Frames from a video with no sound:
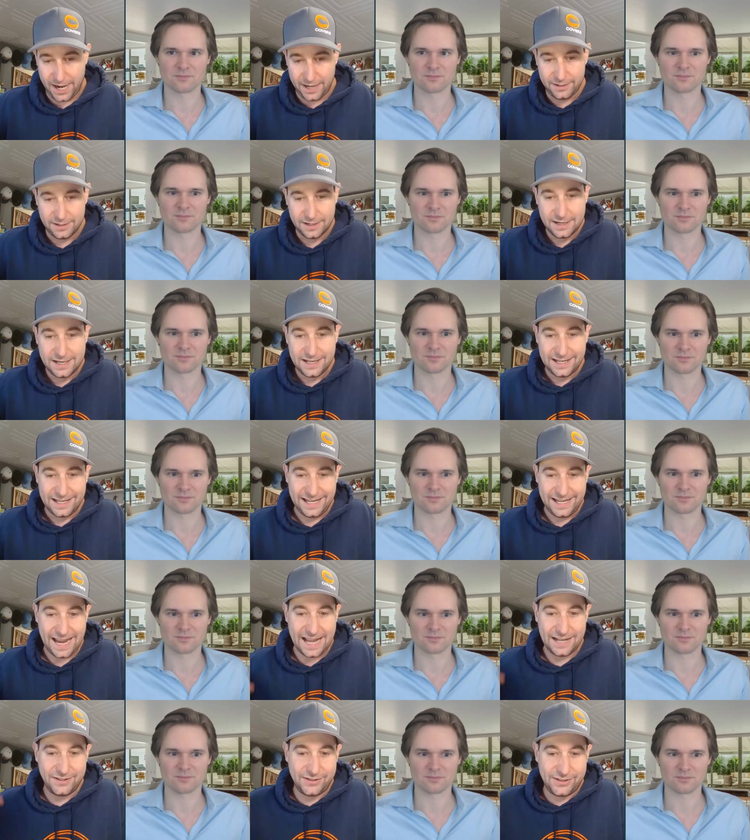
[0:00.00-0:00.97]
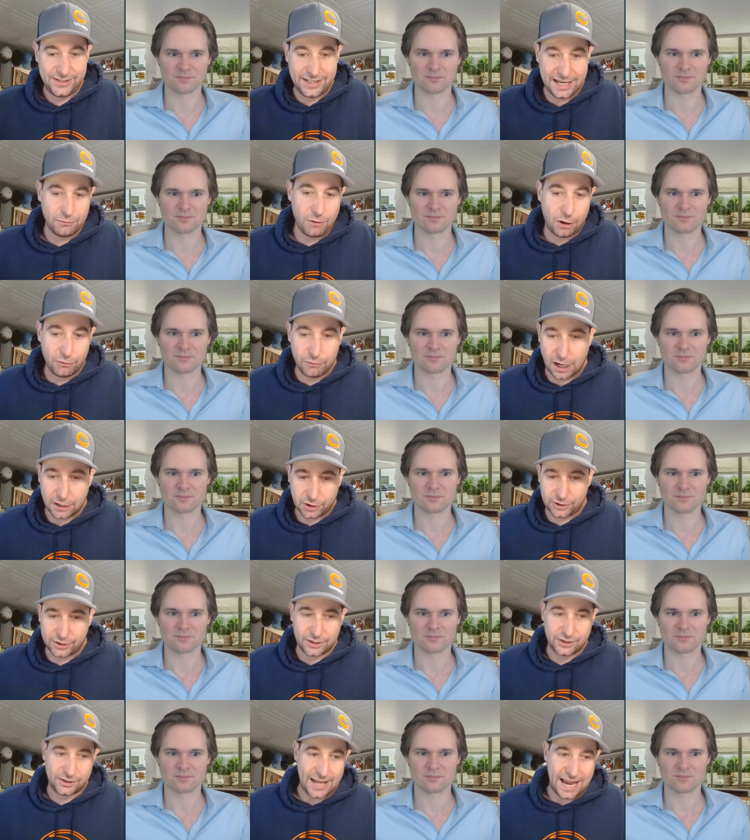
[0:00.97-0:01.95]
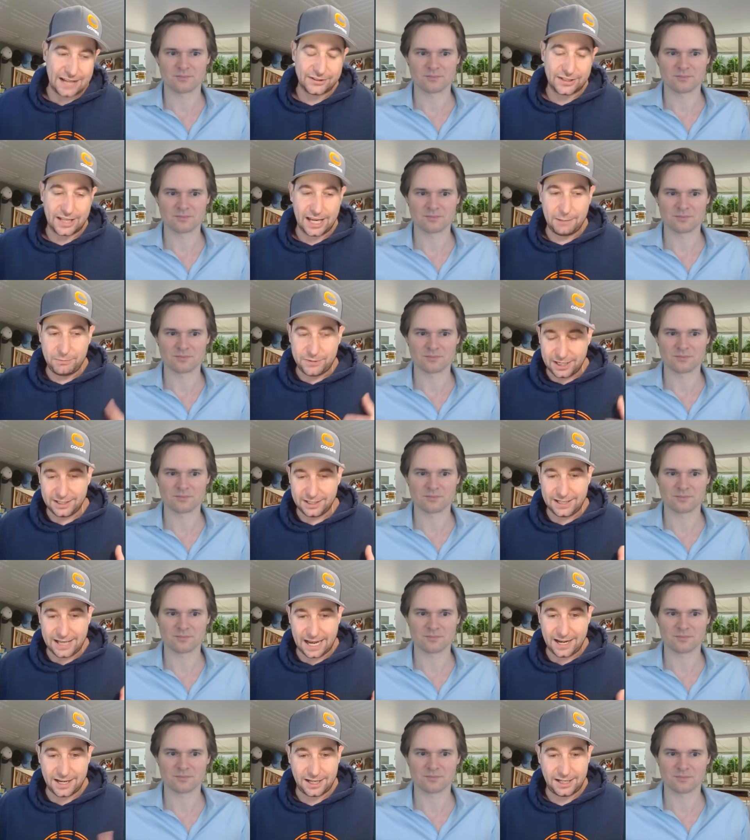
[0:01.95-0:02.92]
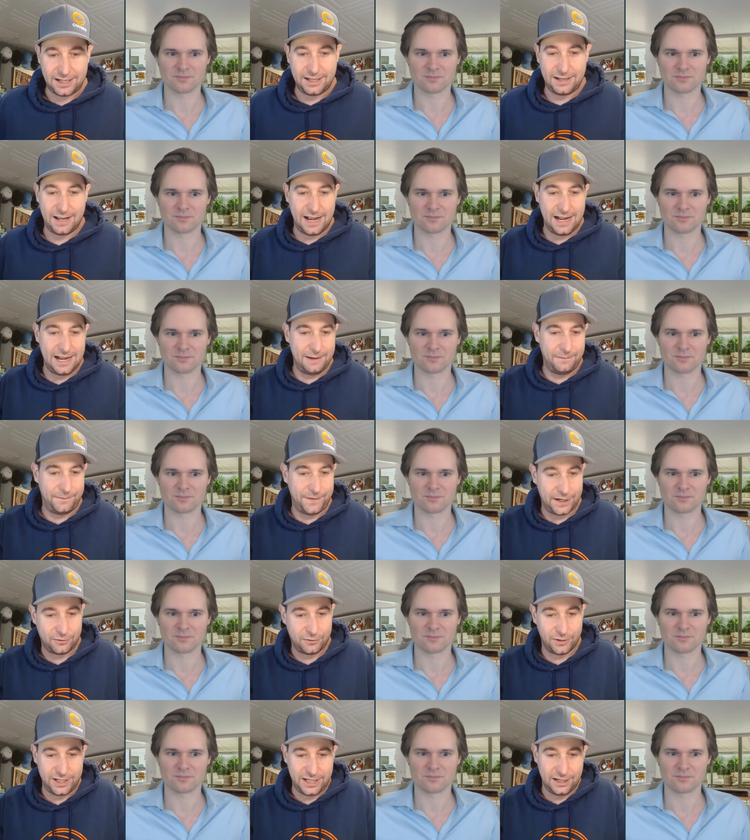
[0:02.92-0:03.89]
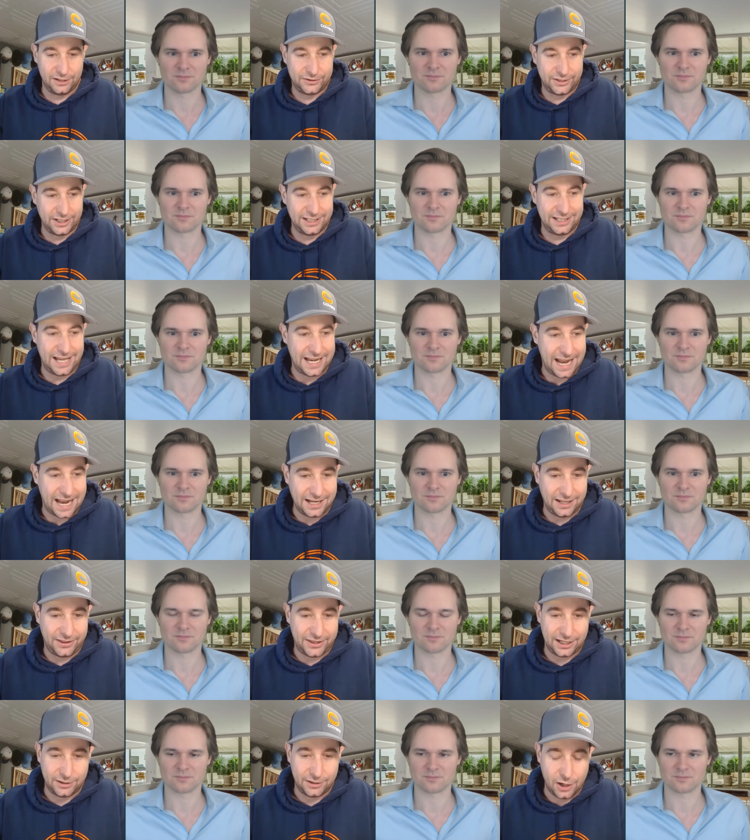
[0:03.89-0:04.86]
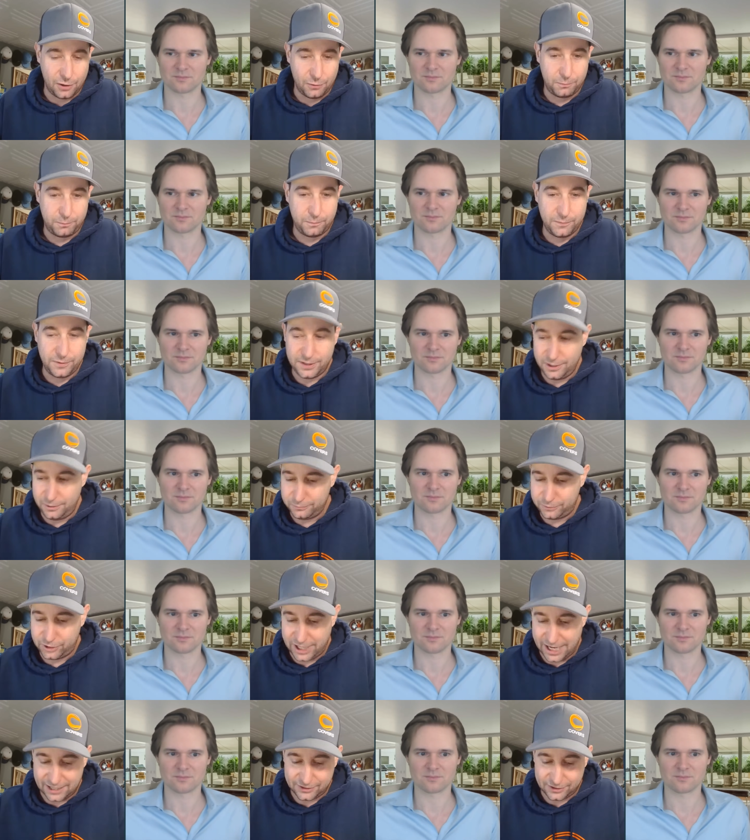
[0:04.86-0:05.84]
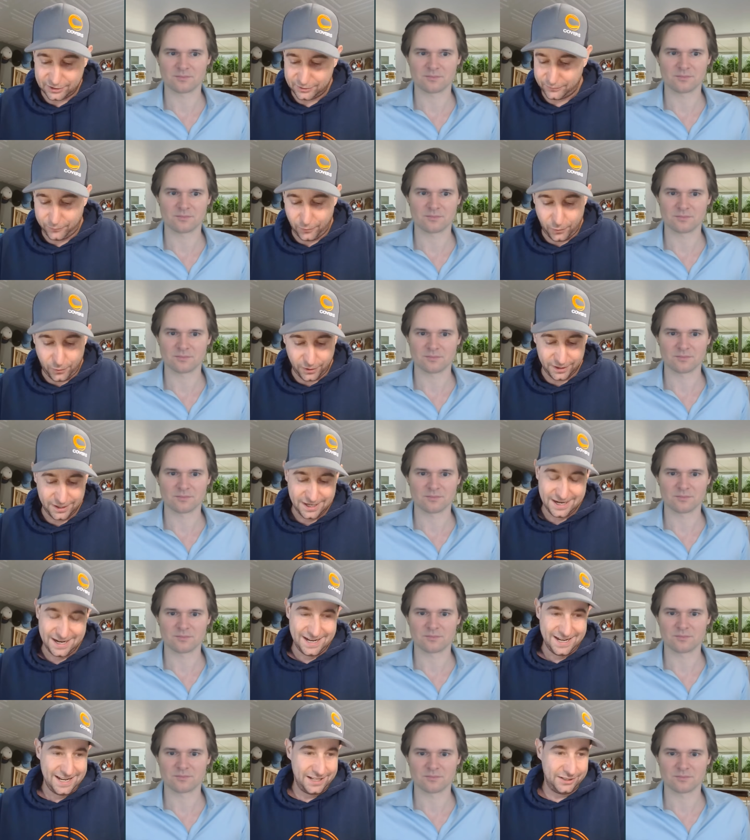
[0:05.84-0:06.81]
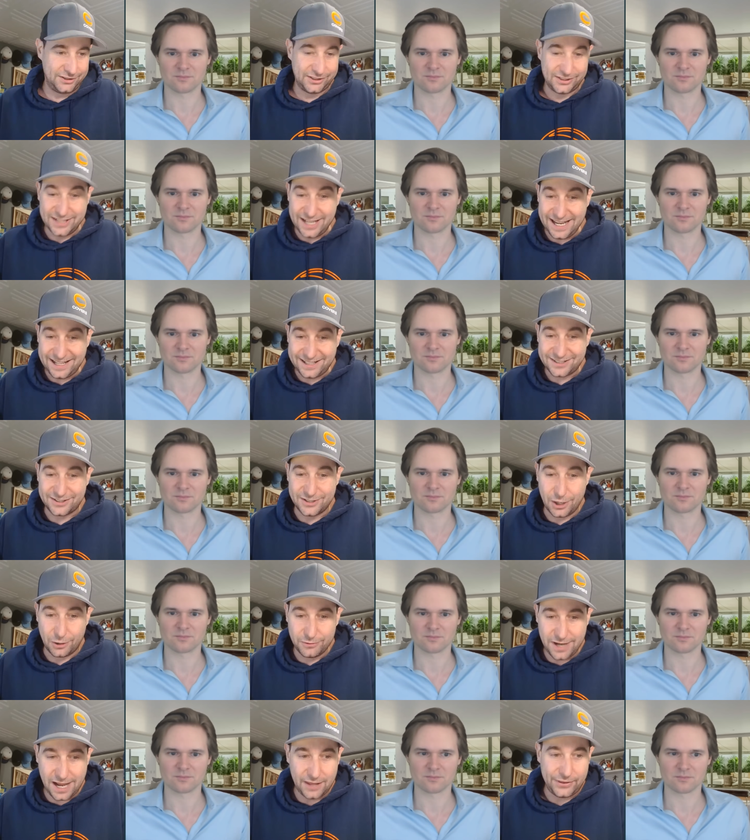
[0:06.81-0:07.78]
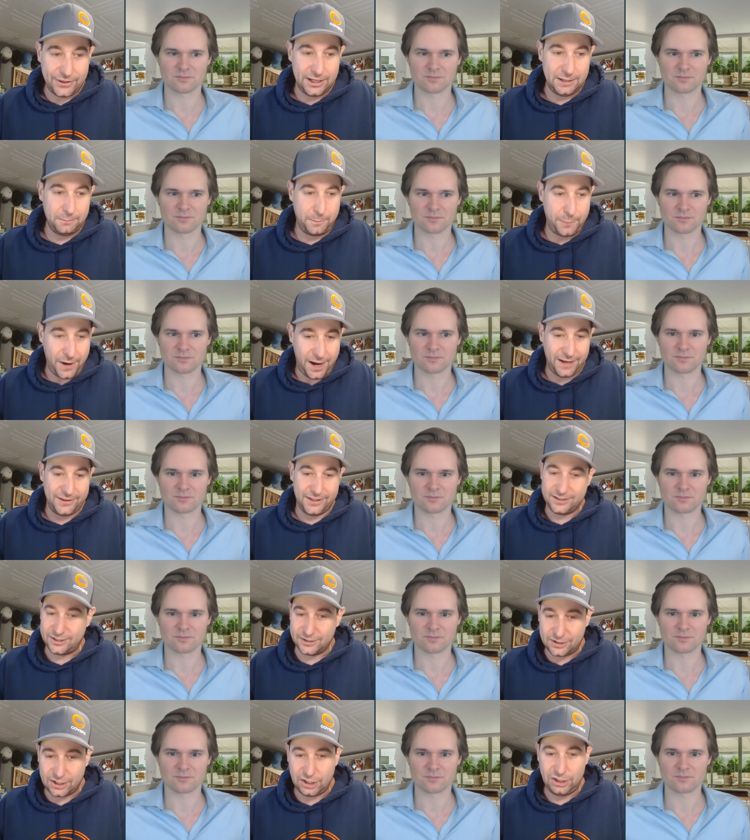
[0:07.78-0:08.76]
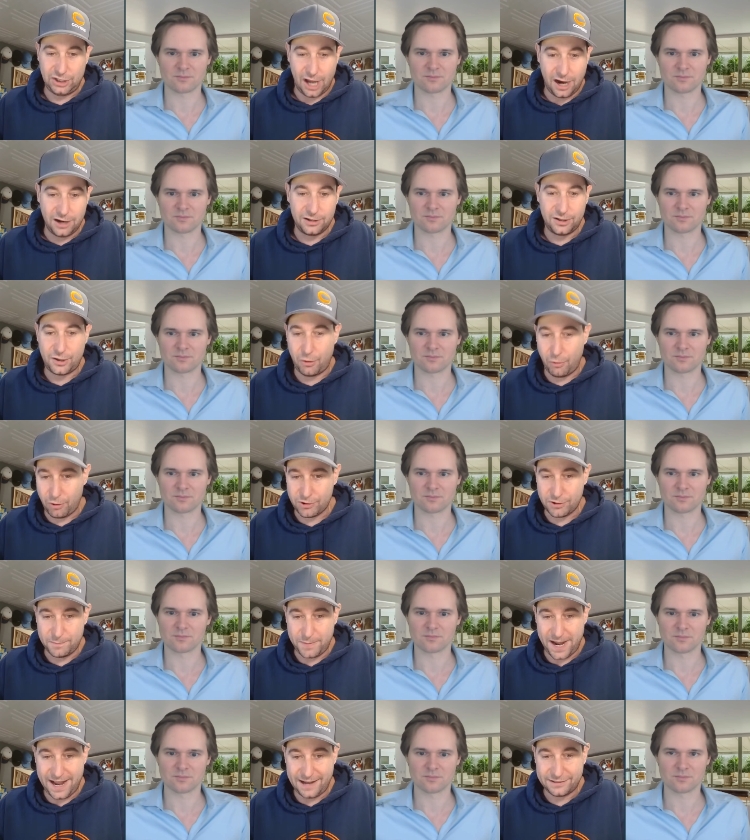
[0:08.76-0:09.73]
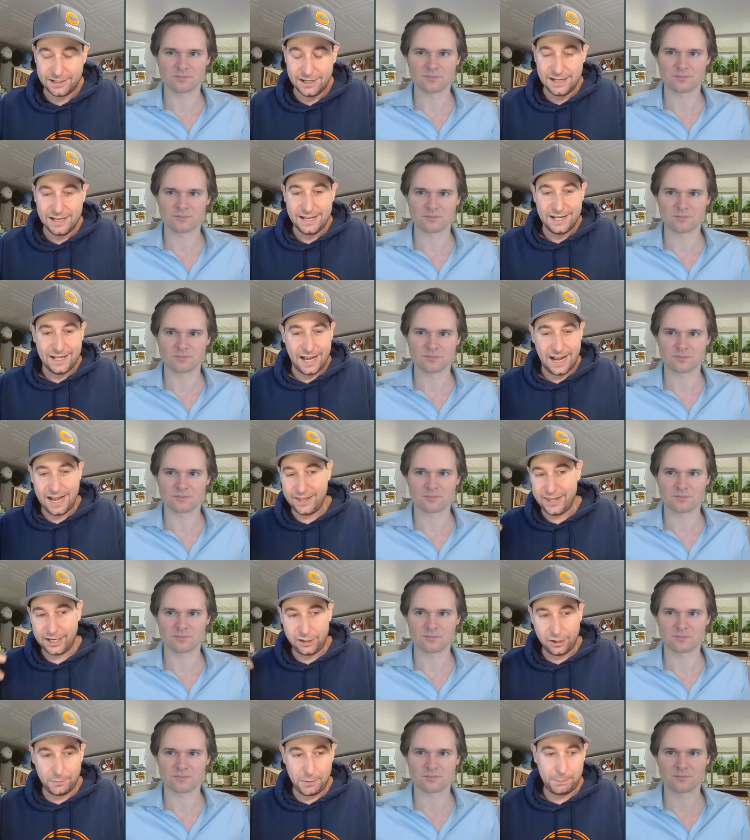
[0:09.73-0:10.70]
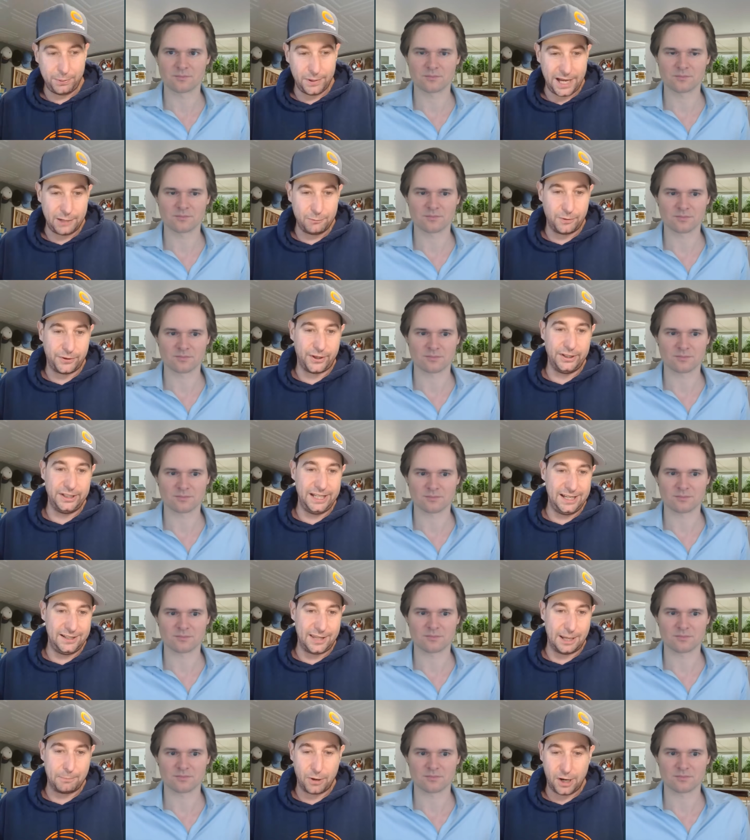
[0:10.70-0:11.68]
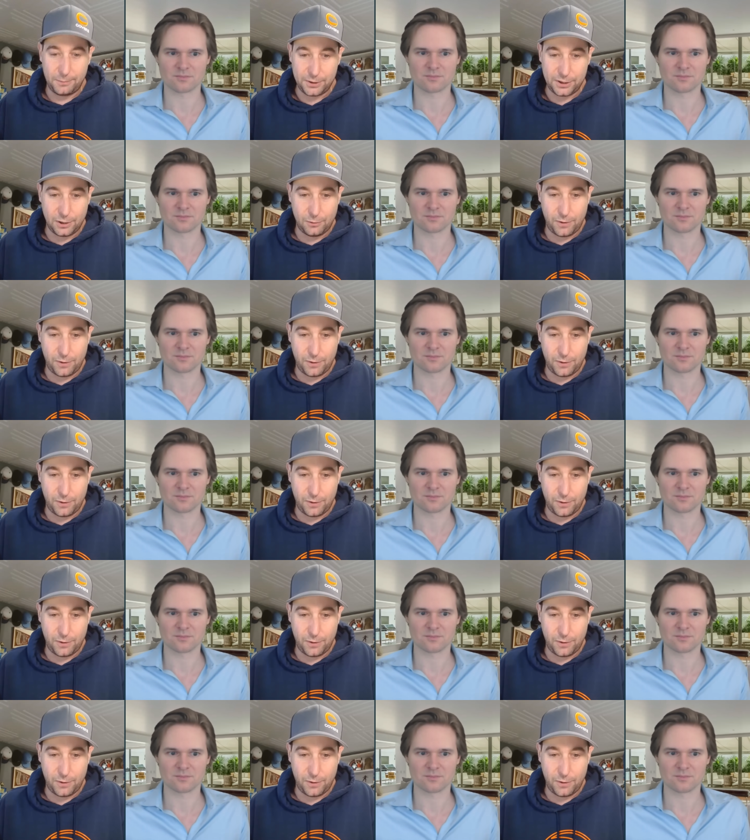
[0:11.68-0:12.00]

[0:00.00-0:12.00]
Speaker 1: but he had zero rushes in his last game. Didn't get any uh, victory kneels, didn't get anything, no no chances for sneaks, no nothing. But this is a young quarterback. Uh, they could be playing with the lead. They probably